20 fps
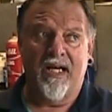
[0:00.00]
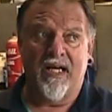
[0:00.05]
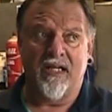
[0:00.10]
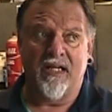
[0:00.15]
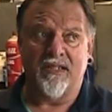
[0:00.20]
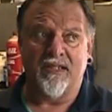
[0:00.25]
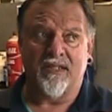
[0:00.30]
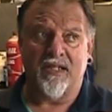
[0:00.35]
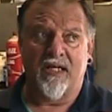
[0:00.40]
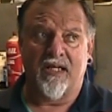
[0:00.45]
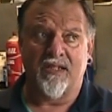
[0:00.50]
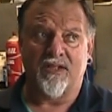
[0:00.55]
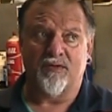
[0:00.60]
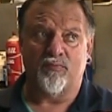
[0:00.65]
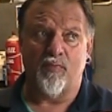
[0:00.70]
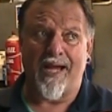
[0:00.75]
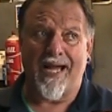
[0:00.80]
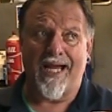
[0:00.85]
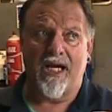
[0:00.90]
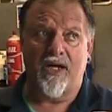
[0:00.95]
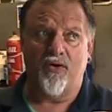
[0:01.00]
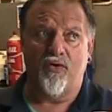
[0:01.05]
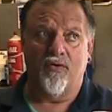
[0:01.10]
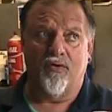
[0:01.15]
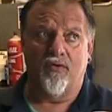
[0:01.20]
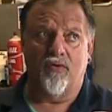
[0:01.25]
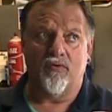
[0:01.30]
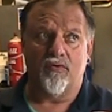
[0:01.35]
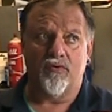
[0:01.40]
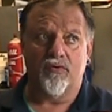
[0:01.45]
And he said his
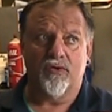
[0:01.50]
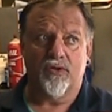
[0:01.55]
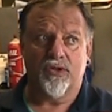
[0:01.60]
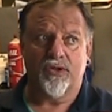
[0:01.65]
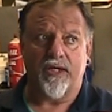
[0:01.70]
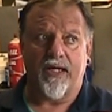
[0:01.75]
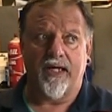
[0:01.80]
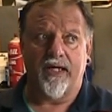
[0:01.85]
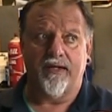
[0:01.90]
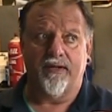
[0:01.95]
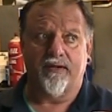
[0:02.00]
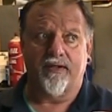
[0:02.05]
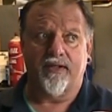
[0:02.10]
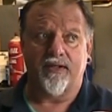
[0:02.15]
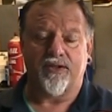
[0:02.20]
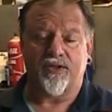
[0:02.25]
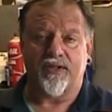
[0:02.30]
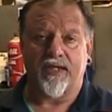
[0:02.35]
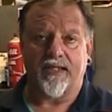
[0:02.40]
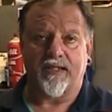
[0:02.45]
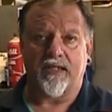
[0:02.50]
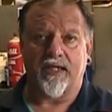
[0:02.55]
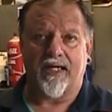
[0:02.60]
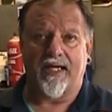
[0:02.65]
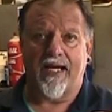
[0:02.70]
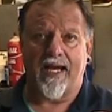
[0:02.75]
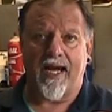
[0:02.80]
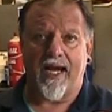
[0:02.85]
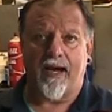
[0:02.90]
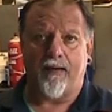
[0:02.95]
manual said to set the
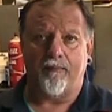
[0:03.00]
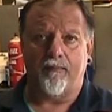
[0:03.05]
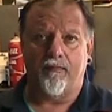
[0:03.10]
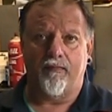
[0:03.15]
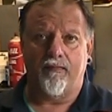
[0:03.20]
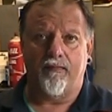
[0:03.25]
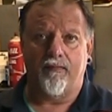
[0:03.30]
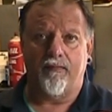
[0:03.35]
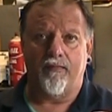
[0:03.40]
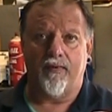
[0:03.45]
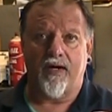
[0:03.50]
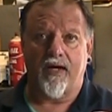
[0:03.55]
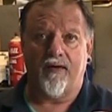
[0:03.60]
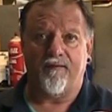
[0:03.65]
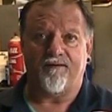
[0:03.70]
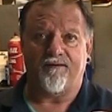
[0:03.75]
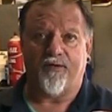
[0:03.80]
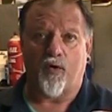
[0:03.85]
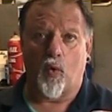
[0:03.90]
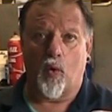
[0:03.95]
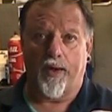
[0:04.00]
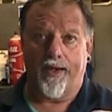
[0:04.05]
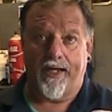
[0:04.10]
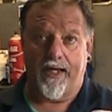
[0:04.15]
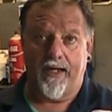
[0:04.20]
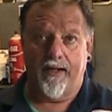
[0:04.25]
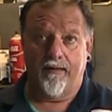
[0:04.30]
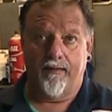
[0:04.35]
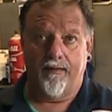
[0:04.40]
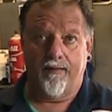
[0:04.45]
gap at 40.